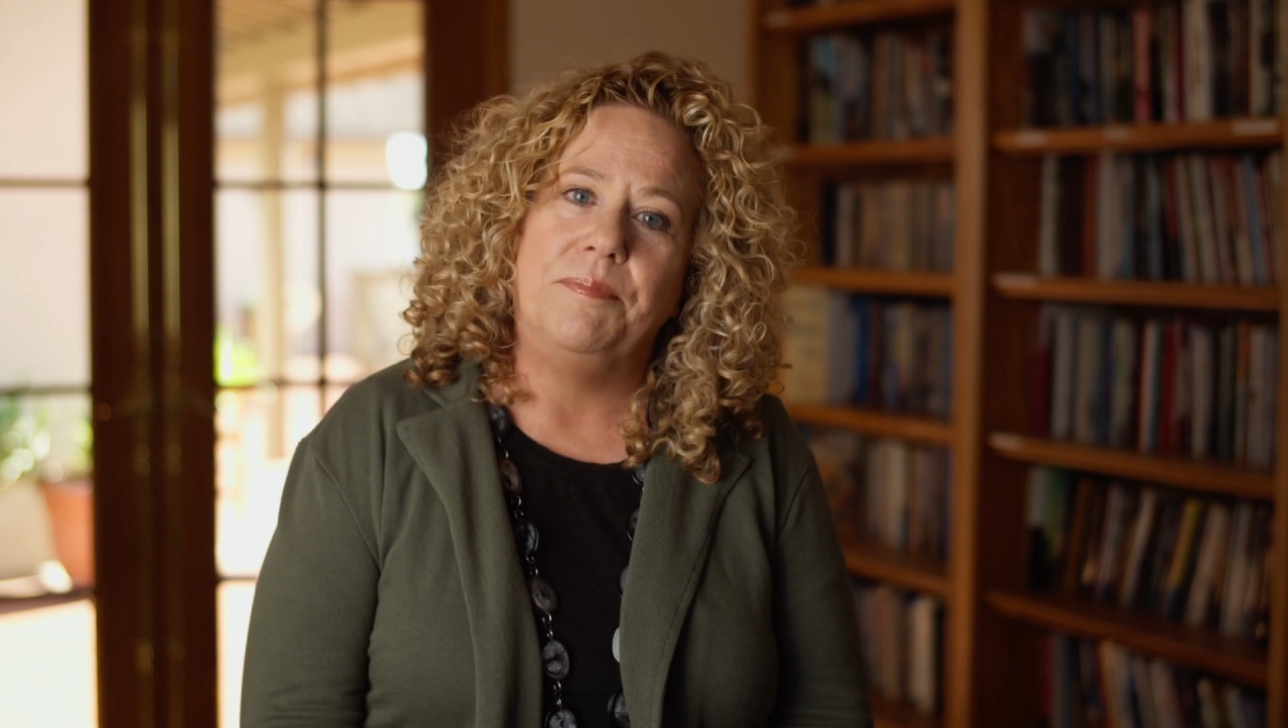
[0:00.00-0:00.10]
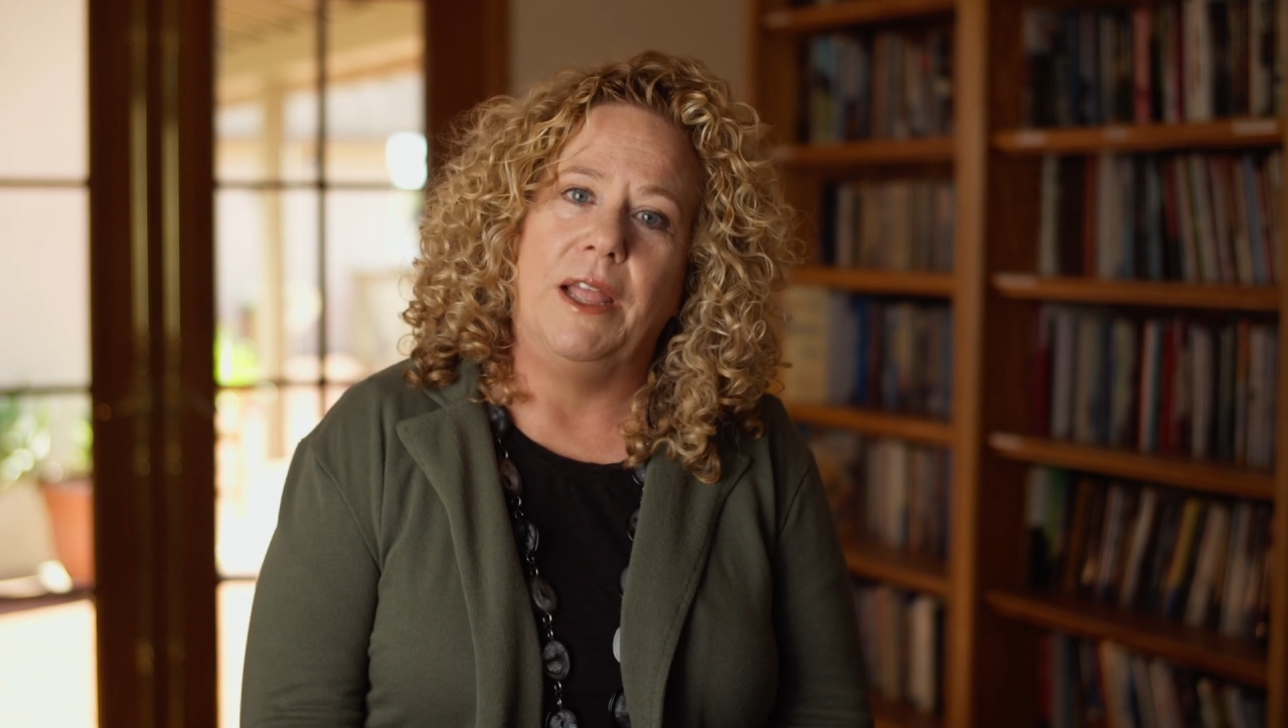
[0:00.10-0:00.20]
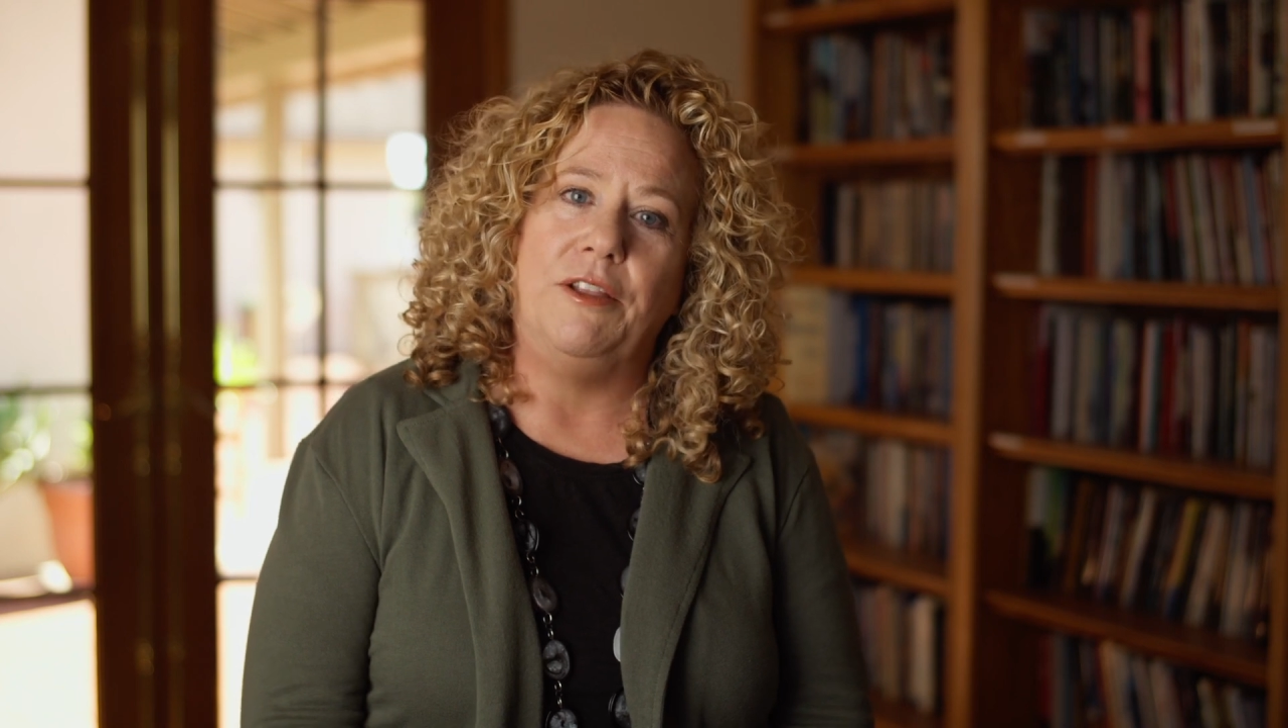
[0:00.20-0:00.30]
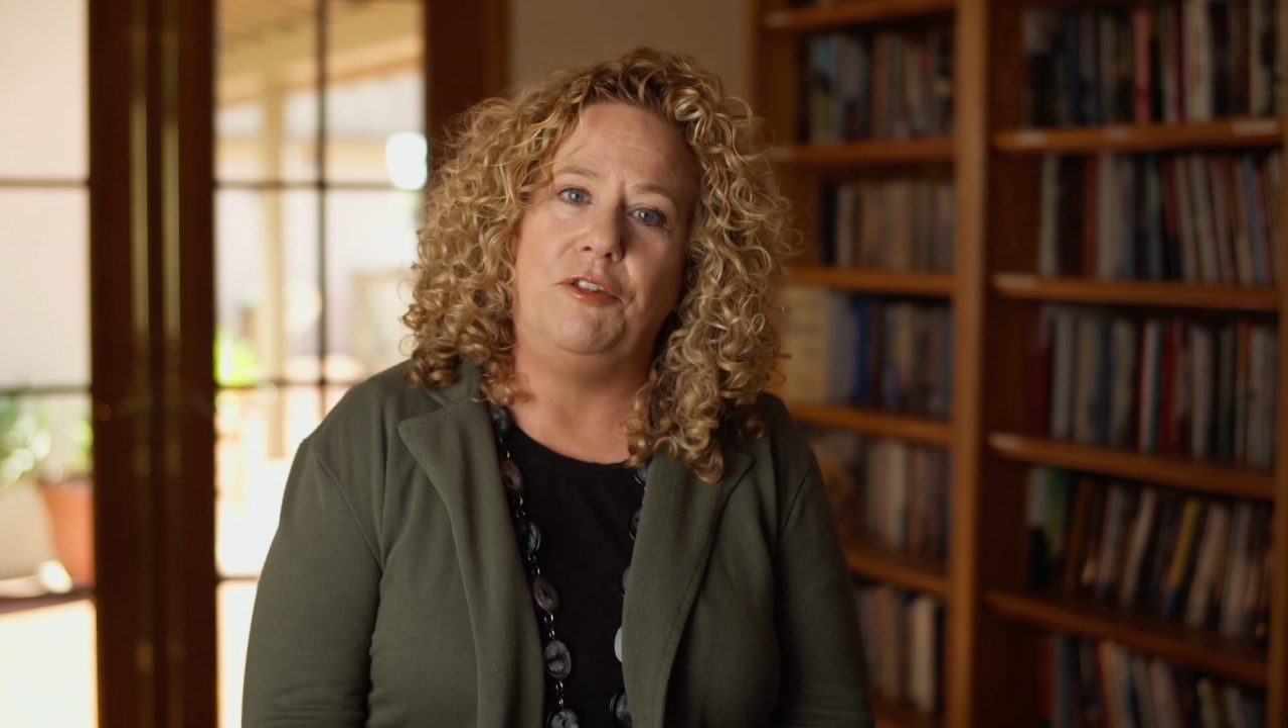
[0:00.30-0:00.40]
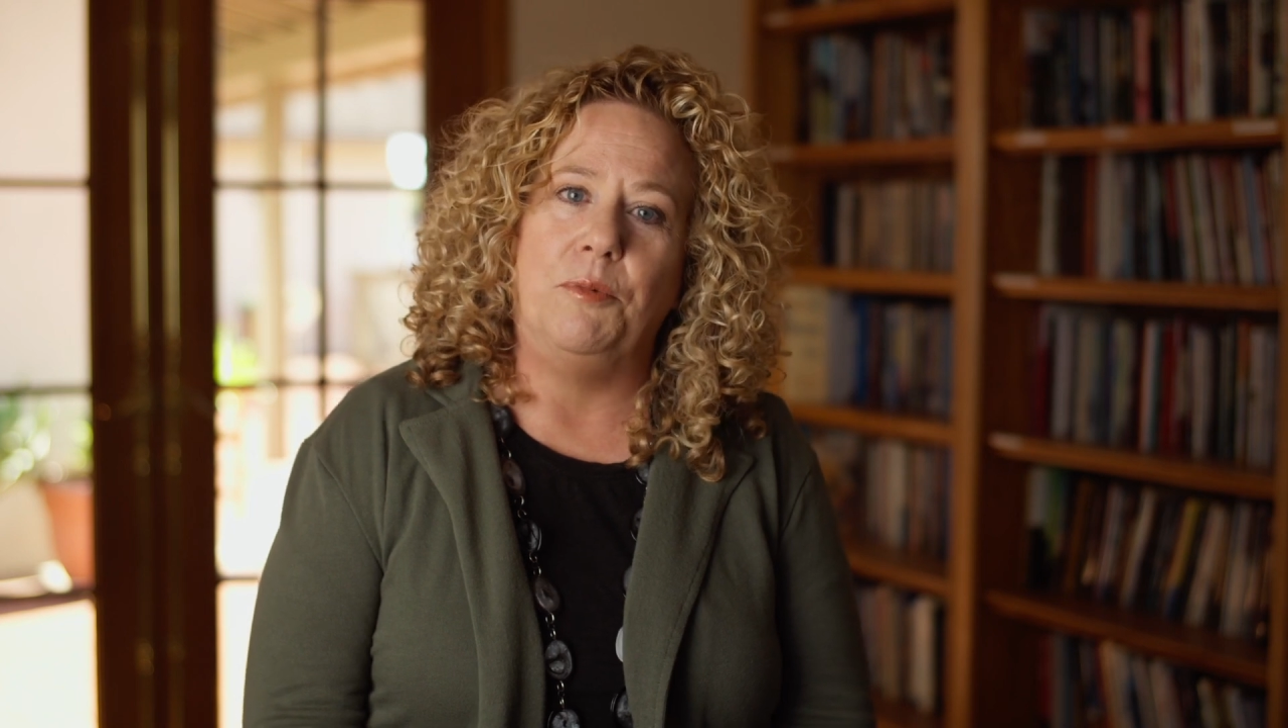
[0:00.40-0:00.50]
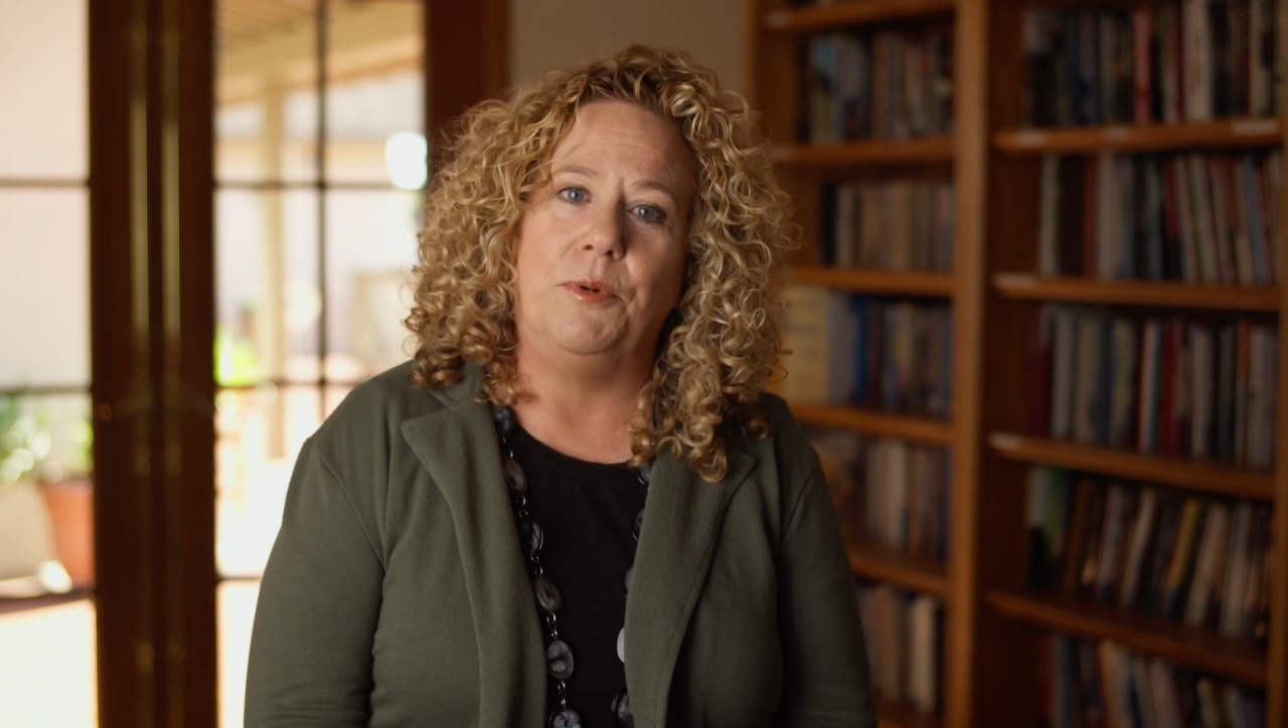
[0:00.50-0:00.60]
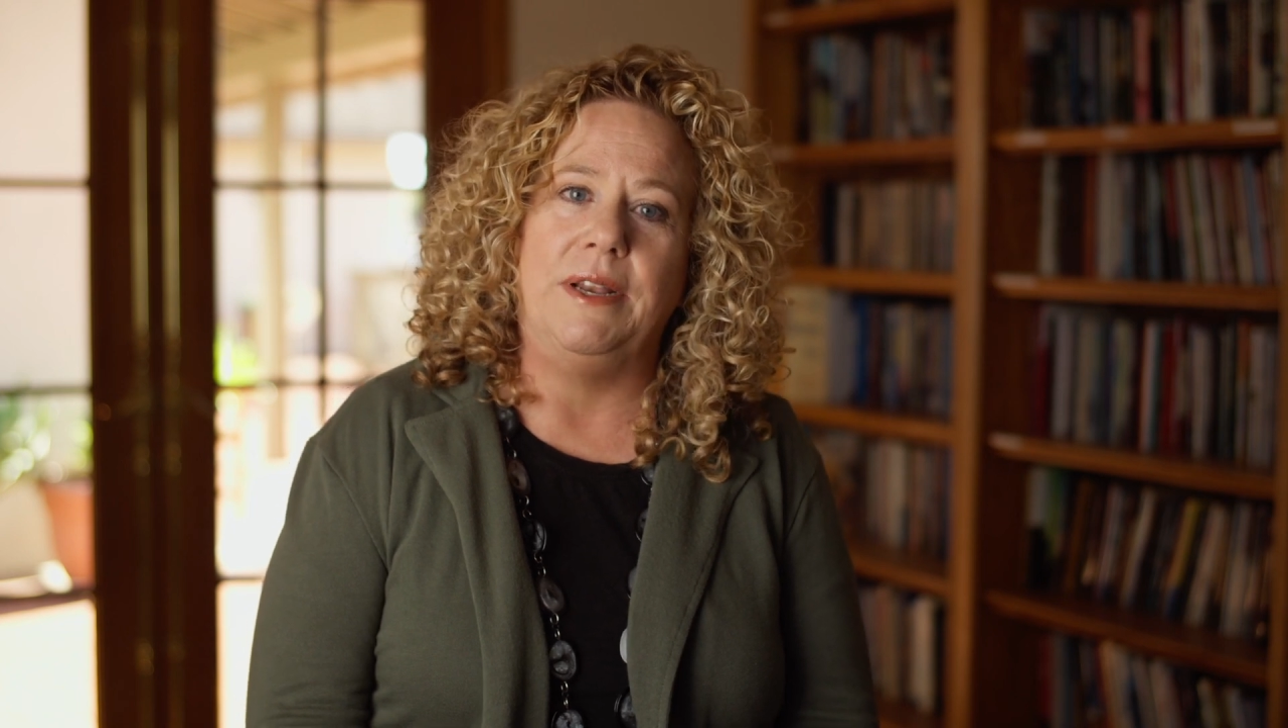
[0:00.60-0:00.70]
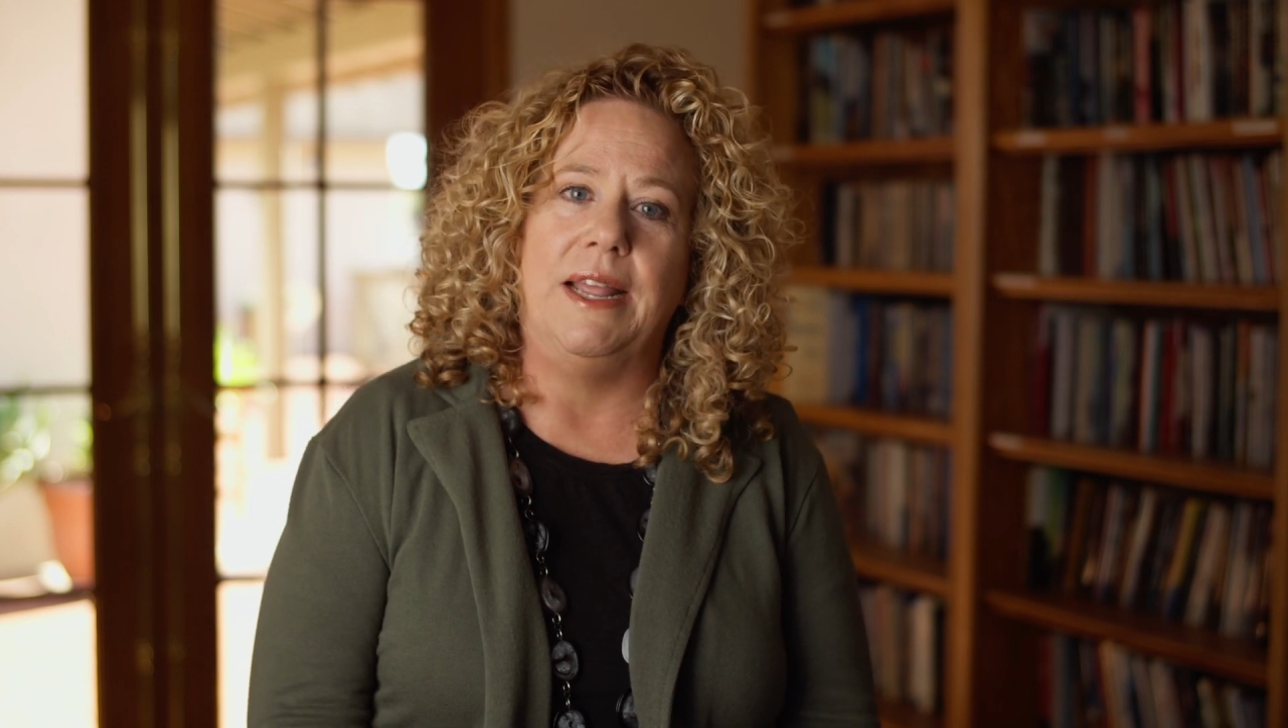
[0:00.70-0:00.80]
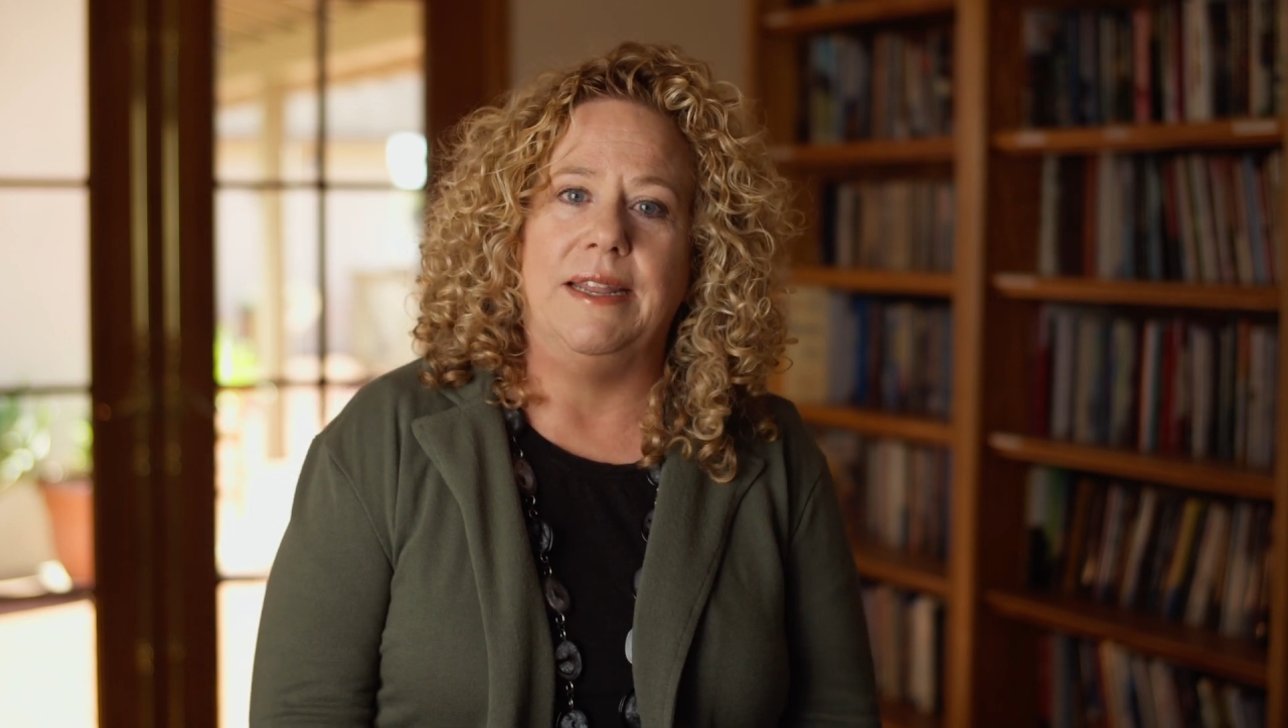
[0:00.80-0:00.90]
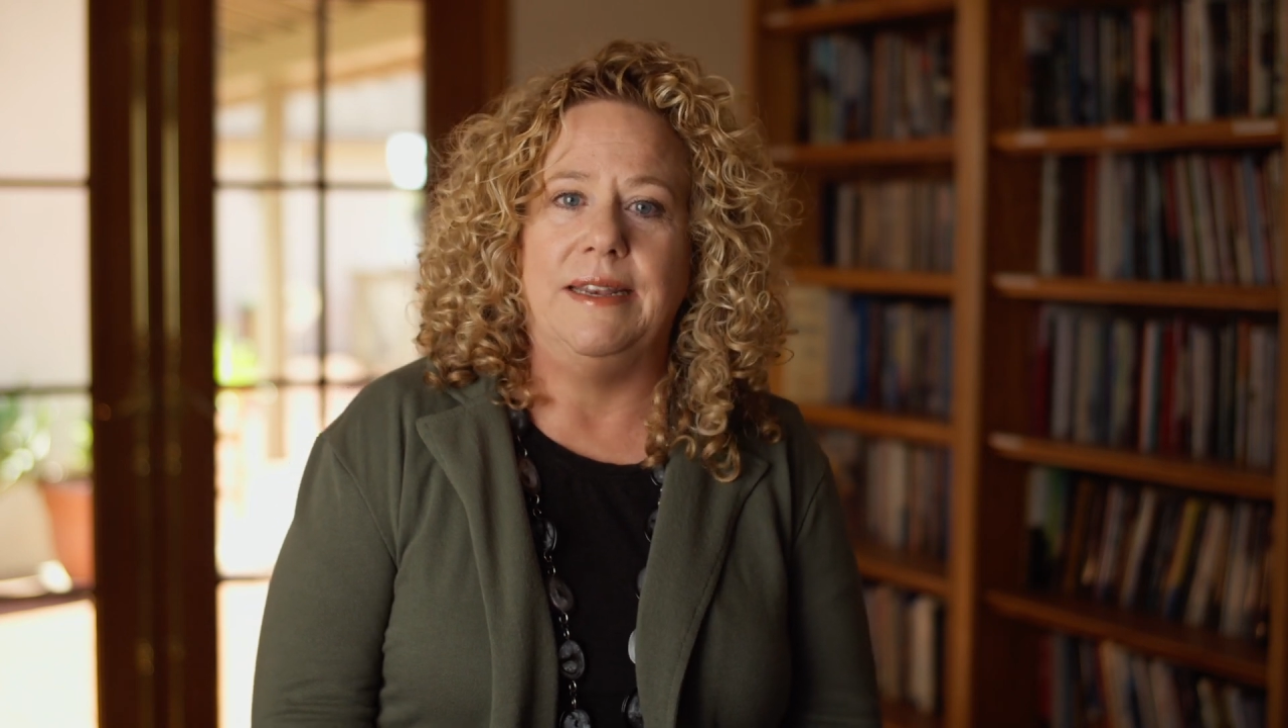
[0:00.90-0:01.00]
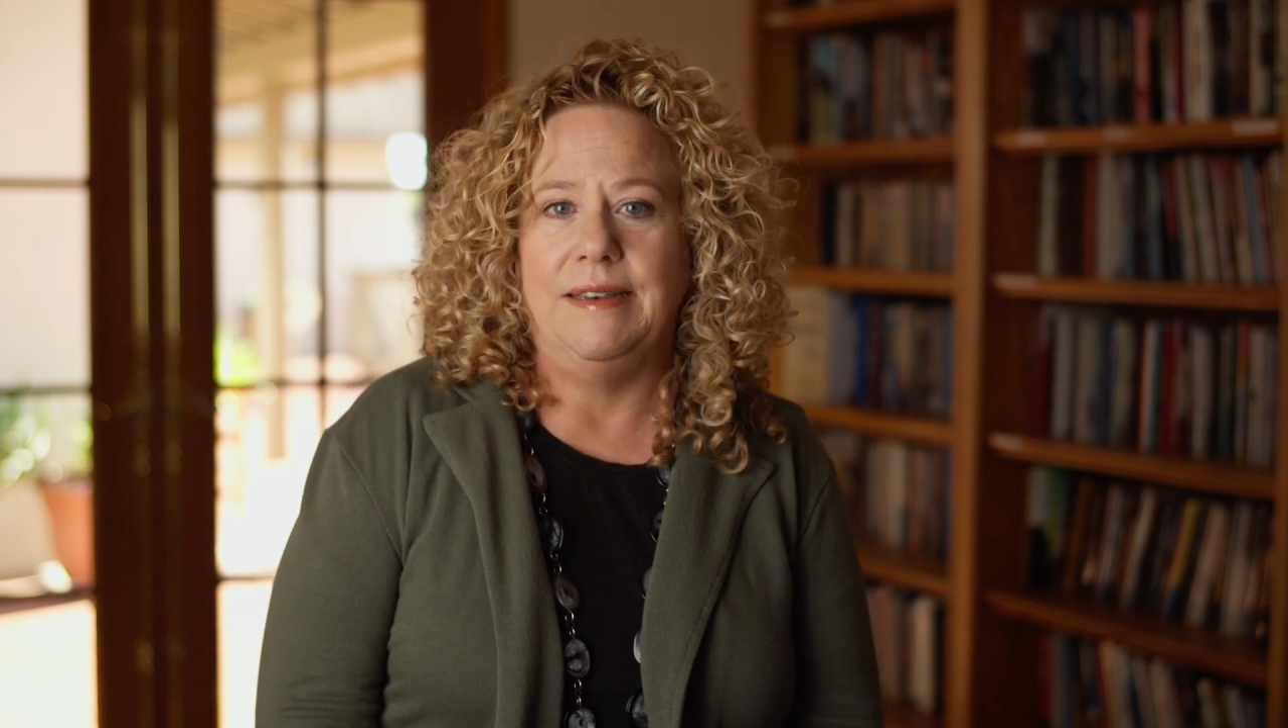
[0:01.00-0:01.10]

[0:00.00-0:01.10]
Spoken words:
and superintendent